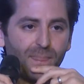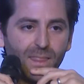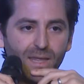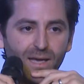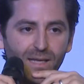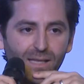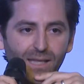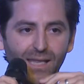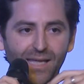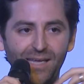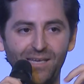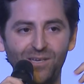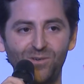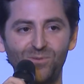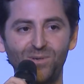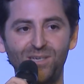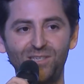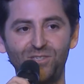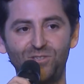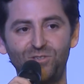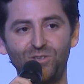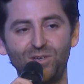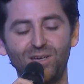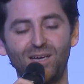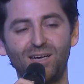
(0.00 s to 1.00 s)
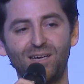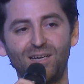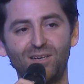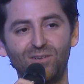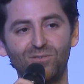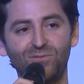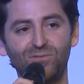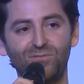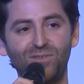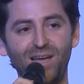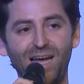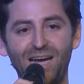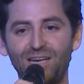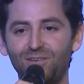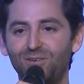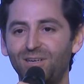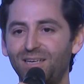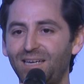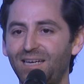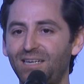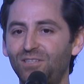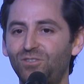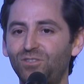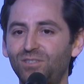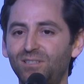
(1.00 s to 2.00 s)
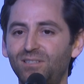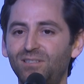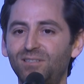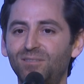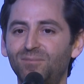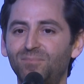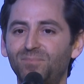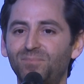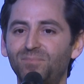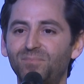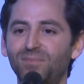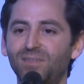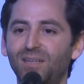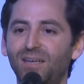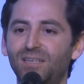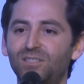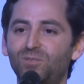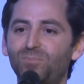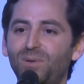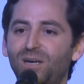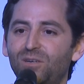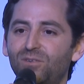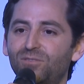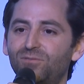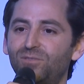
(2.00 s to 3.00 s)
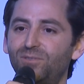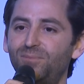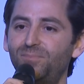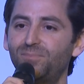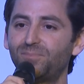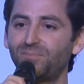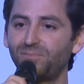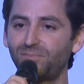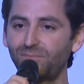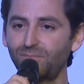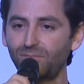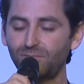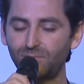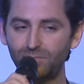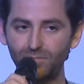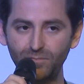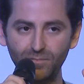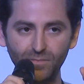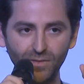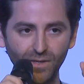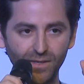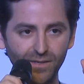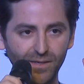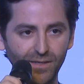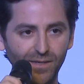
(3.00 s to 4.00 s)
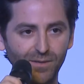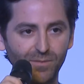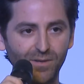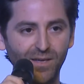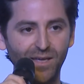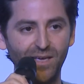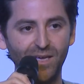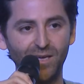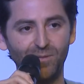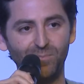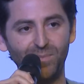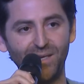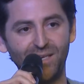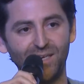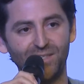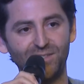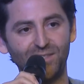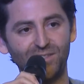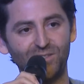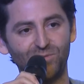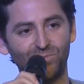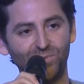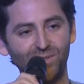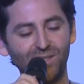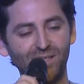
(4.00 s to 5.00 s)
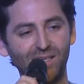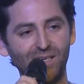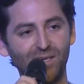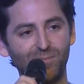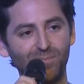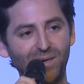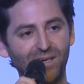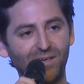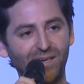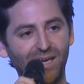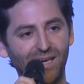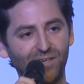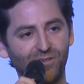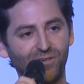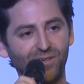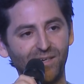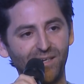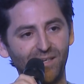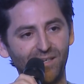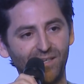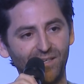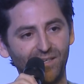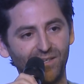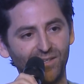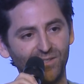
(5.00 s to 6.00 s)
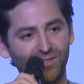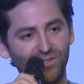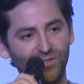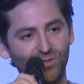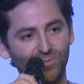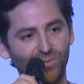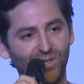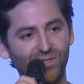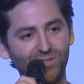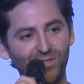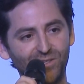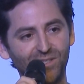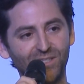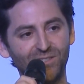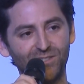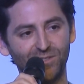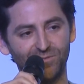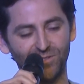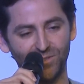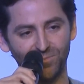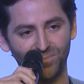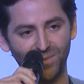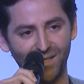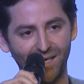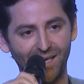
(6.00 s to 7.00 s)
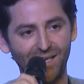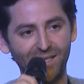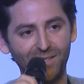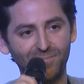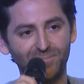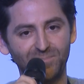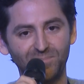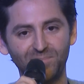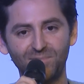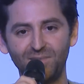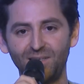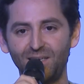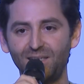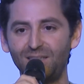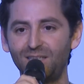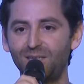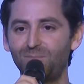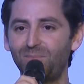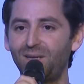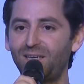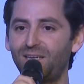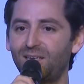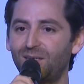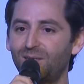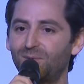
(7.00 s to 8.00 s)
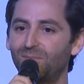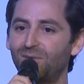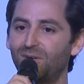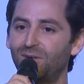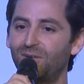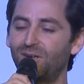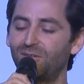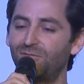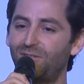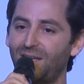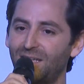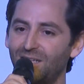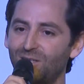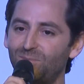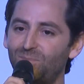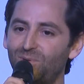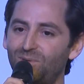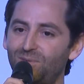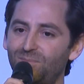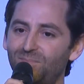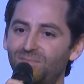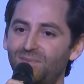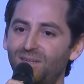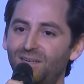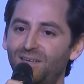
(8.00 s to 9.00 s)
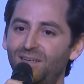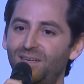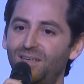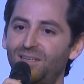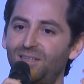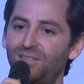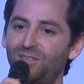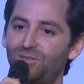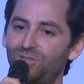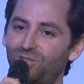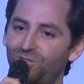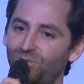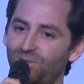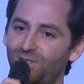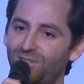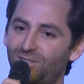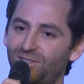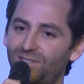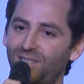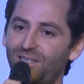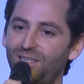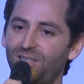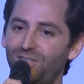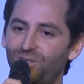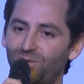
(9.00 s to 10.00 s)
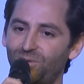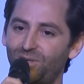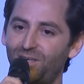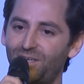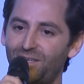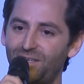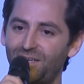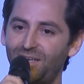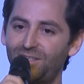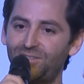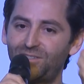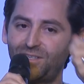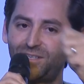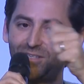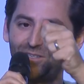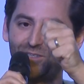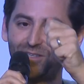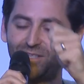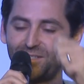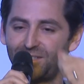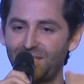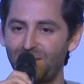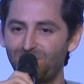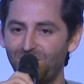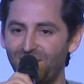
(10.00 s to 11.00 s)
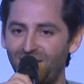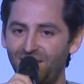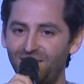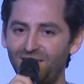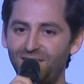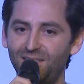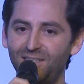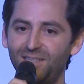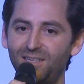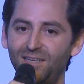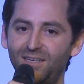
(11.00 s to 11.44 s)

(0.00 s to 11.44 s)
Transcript: language of aggregation as powerful, because it's really about aggregating small units of supply and then making them available. You source it, you organize it, you disseminate it